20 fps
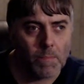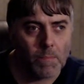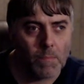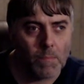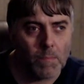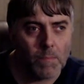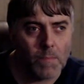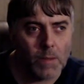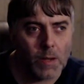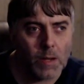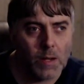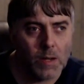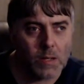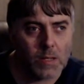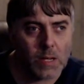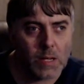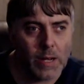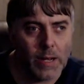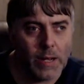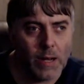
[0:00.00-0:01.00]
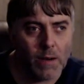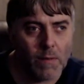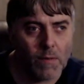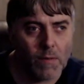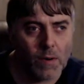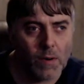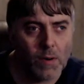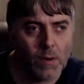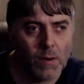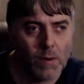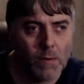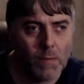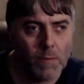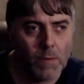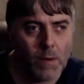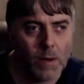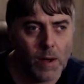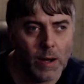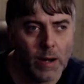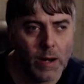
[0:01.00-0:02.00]
because I never
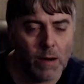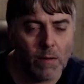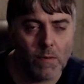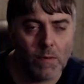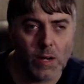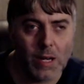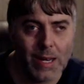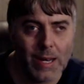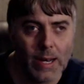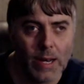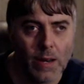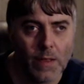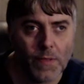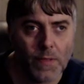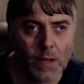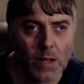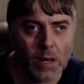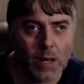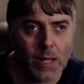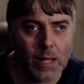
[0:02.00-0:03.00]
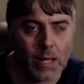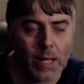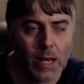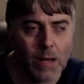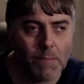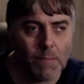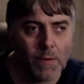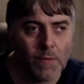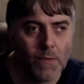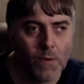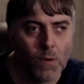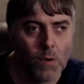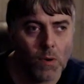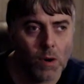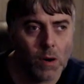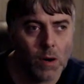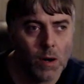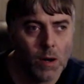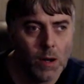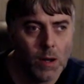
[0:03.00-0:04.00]
did anything like that before.
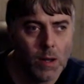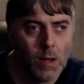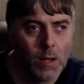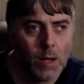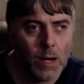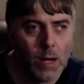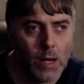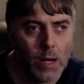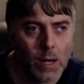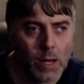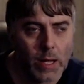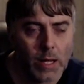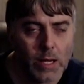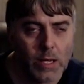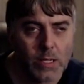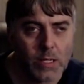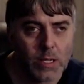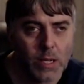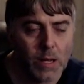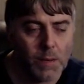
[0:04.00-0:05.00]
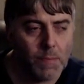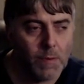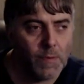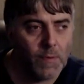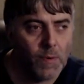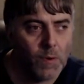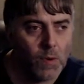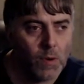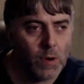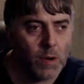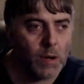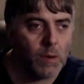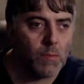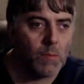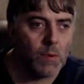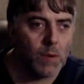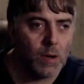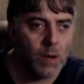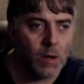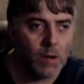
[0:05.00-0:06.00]
Like I said before in
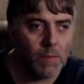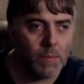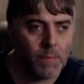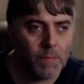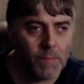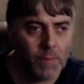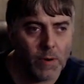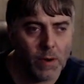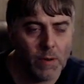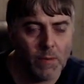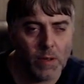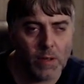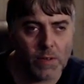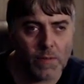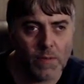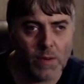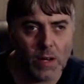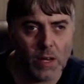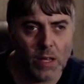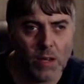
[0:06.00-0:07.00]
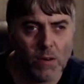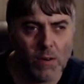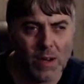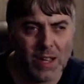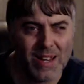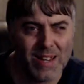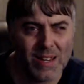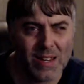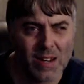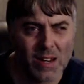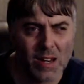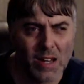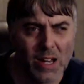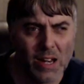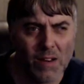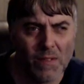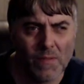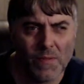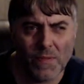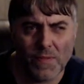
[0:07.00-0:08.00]
a previous video, I did a lot
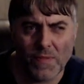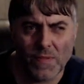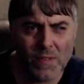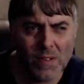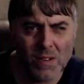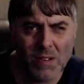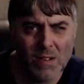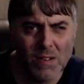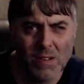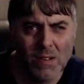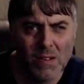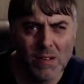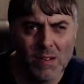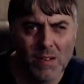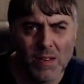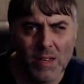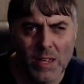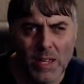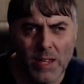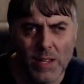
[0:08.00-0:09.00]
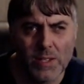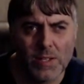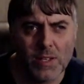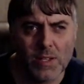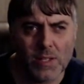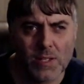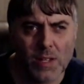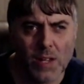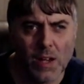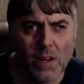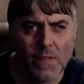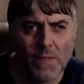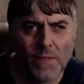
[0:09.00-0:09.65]
of easy stuff.